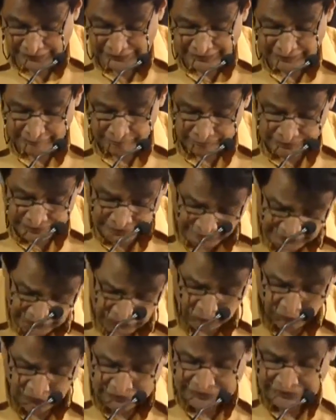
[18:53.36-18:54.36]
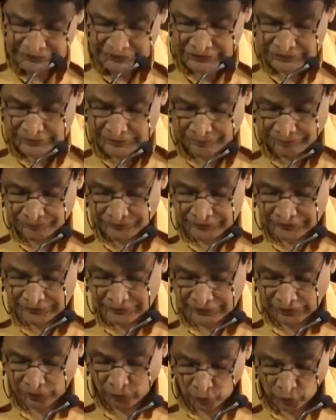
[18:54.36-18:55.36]
And the last one is
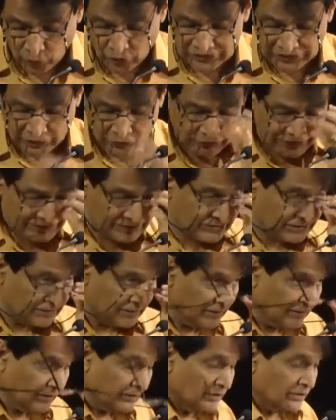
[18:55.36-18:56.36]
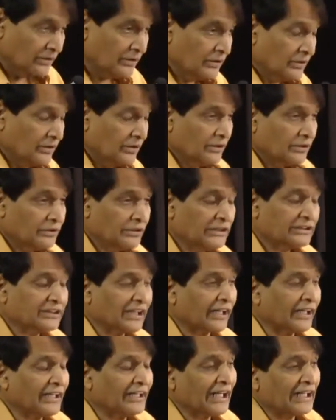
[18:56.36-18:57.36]
the RoRo service. This
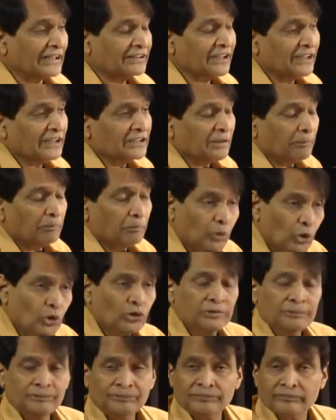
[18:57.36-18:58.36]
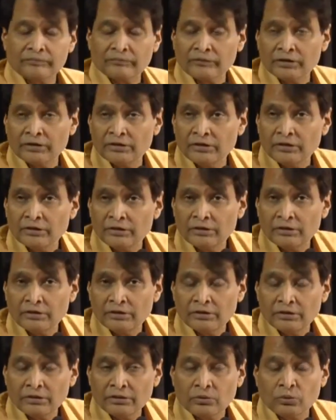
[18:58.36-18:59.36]
again, I think, is a boon
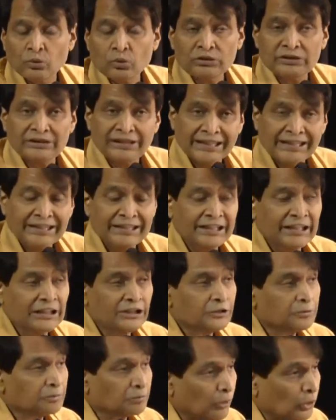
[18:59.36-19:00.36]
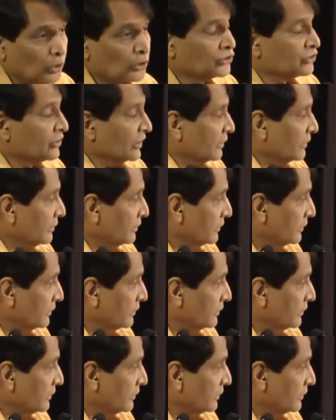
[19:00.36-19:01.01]
to Delhi's pollution.